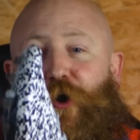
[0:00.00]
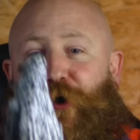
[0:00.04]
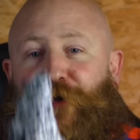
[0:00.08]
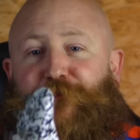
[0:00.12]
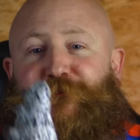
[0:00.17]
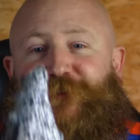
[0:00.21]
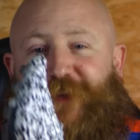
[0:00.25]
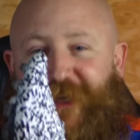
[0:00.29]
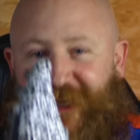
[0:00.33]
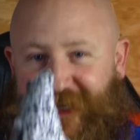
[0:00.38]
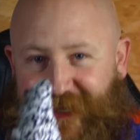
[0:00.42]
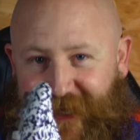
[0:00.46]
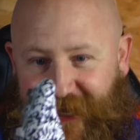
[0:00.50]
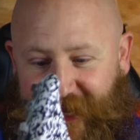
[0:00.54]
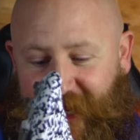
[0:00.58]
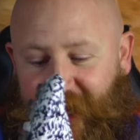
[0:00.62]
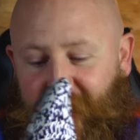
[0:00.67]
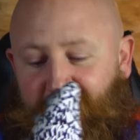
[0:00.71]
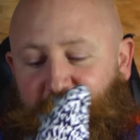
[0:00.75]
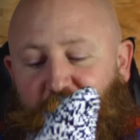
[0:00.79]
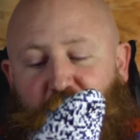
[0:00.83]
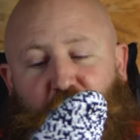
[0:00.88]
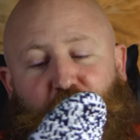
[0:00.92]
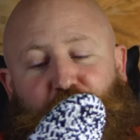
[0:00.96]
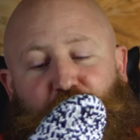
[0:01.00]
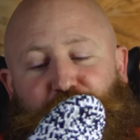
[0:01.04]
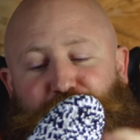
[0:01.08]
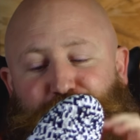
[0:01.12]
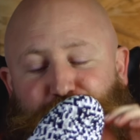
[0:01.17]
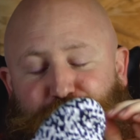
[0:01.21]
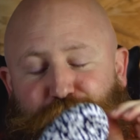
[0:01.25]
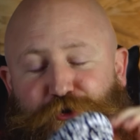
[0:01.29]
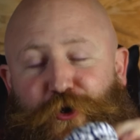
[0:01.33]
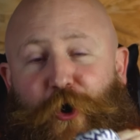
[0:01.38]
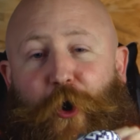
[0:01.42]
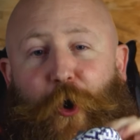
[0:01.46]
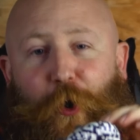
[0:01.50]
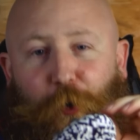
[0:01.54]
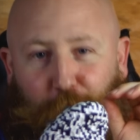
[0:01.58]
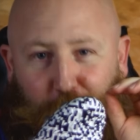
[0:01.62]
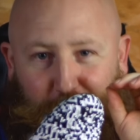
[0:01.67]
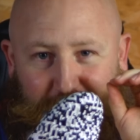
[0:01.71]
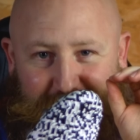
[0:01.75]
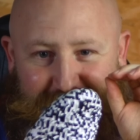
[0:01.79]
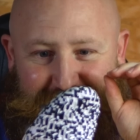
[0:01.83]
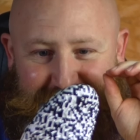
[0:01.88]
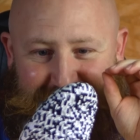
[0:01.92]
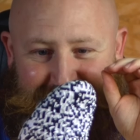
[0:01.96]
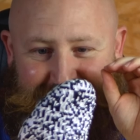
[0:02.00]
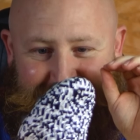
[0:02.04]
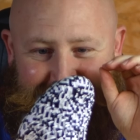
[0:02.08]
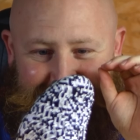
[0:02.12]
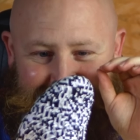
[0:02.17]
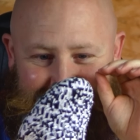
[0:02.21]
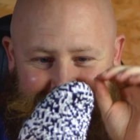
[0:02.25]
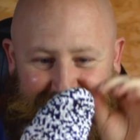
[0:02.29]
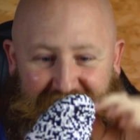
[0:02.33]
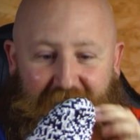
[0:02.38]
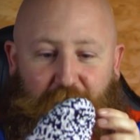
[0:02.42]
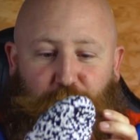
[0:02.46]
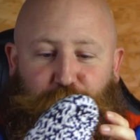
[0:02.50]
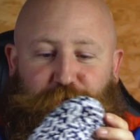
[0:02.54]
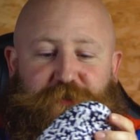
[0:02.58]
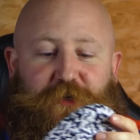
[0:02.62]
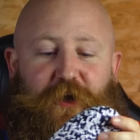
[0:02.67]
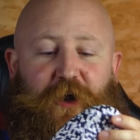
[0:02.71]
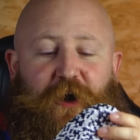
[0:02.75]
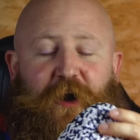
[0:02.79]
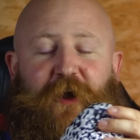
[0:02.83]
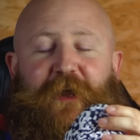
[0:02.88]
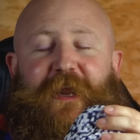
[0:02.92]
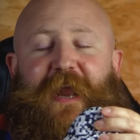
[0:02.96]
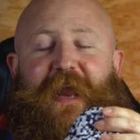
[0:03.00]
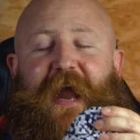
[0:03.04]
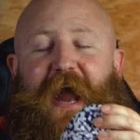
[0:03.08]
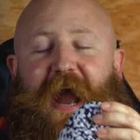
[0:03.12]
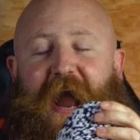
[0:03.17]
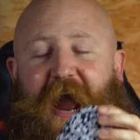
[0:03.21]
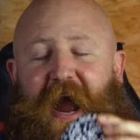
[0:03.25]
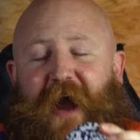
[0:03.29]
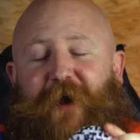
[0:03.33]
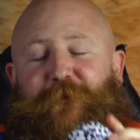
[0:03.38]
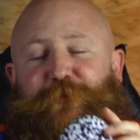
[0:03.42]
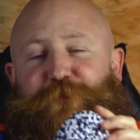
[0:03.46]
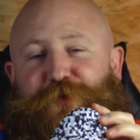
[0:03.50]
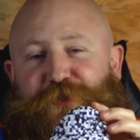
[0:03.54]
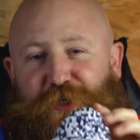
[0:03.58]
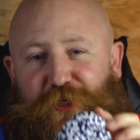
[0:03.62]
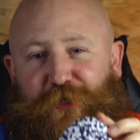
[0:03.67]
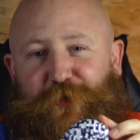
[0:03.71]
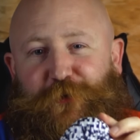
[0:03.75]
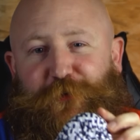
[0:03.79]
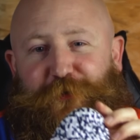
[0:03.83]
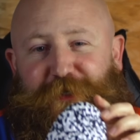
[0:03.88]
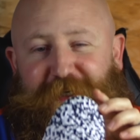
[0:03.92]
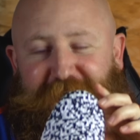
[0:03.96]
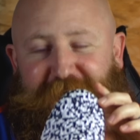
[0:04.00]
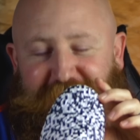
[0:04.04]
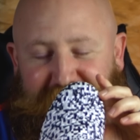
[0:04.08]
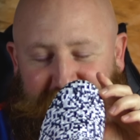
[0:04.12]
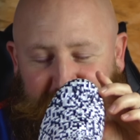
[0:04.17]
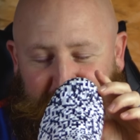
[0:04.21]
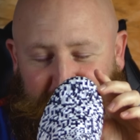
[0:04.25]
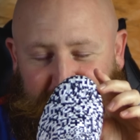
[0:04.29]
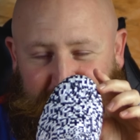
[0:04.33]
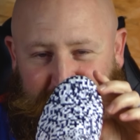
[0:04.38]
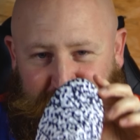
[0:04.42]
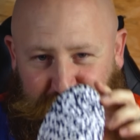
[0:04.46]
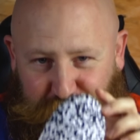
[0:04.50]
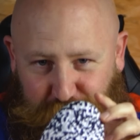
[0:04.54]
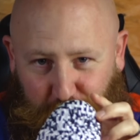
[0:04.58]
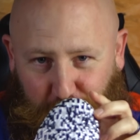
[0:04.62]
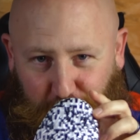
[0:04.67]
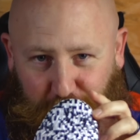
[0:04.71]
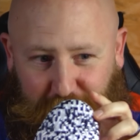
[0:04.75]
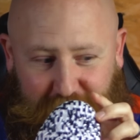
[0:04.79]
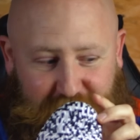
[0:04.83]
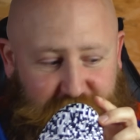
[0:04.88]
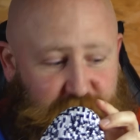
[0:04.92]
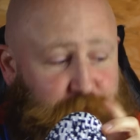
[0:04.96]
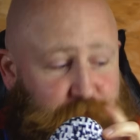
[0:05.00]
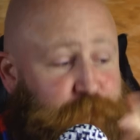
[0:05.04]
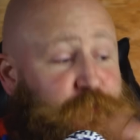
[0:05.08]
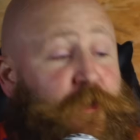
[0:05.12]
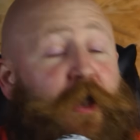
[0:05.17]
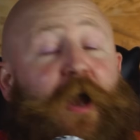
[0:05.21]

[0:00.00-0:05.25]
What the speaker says: of the year, no doubt. I absolutely adore it.